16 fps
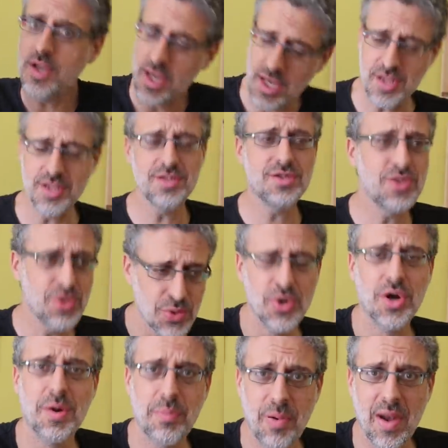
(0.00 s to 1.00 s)

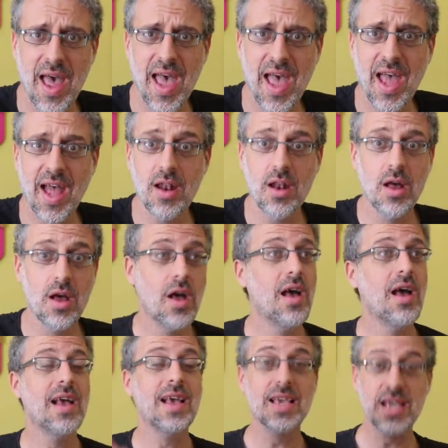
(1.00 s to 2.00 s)
into her plan,
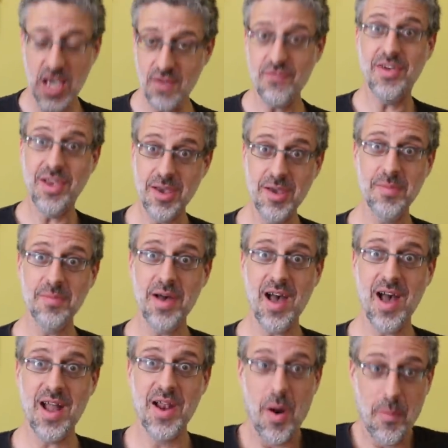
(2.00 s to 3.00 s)
give him
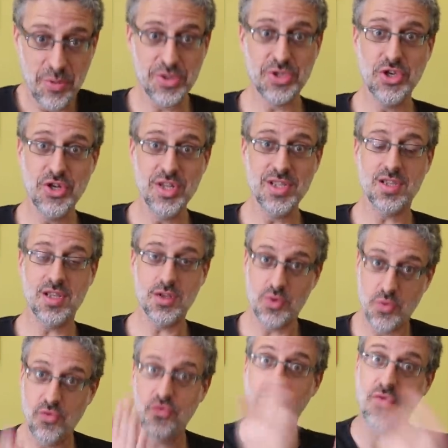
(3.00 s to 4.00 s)
an opportunity
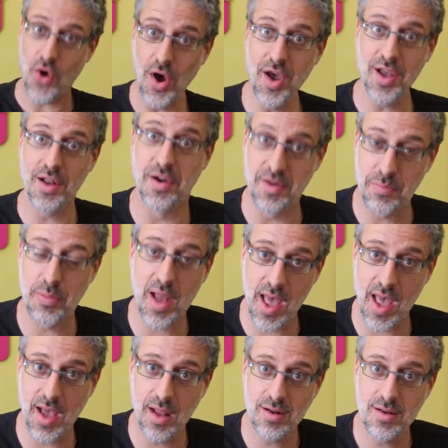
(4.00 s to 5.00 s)
to foil her
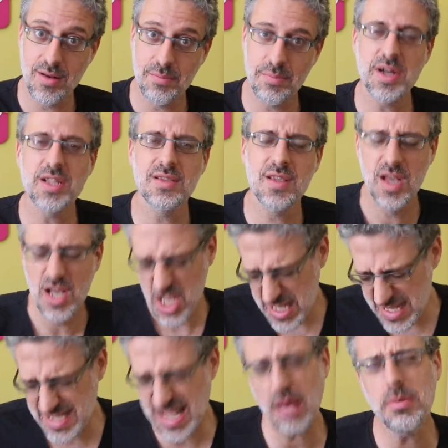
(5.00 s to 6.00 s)
plan, but
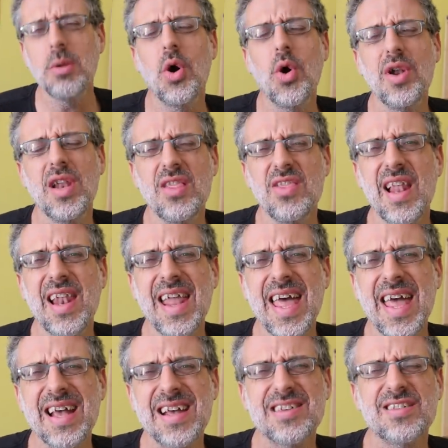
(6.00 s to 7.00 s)
stab him only in the
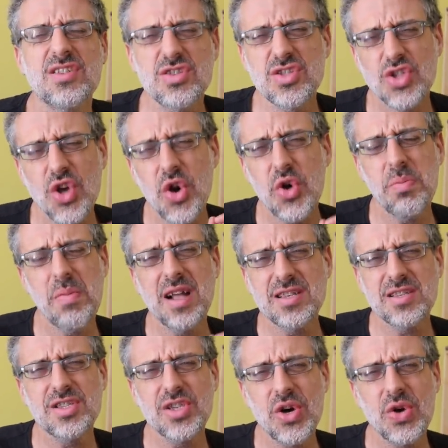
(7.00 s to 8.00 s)
leg so
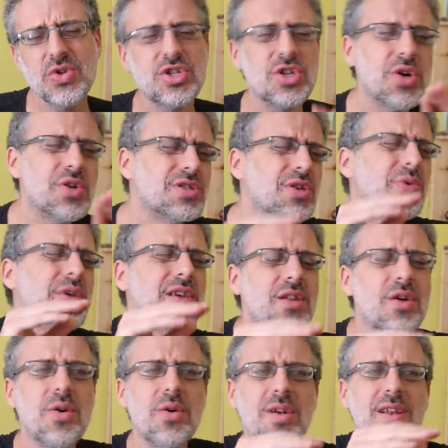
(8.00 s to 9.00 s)
much so, so, so he
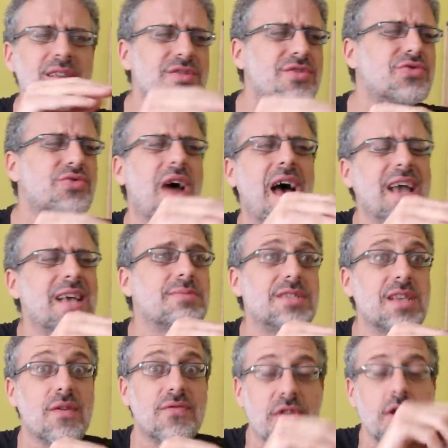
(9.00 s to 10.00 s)
can only drag
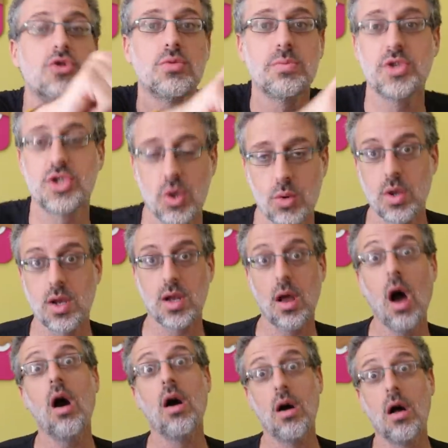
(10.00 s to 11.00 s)
himself there to be so
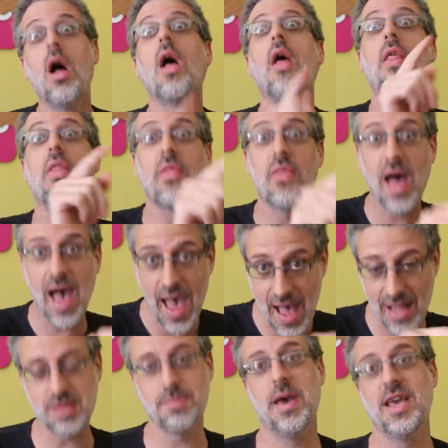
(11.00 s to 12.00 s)
quickly. Oh,
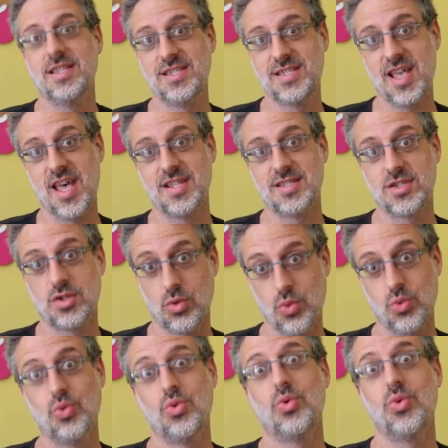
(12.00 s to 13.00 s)
that made sense.
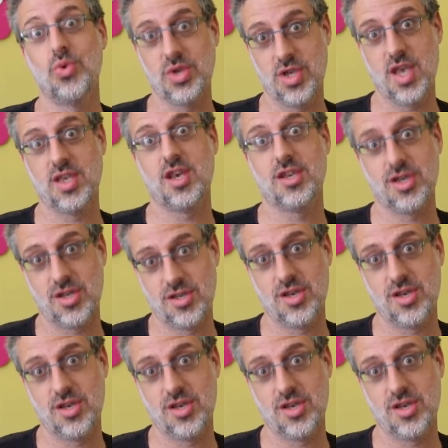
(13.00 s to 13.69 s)
Ooh, yeah, yeah, yeah,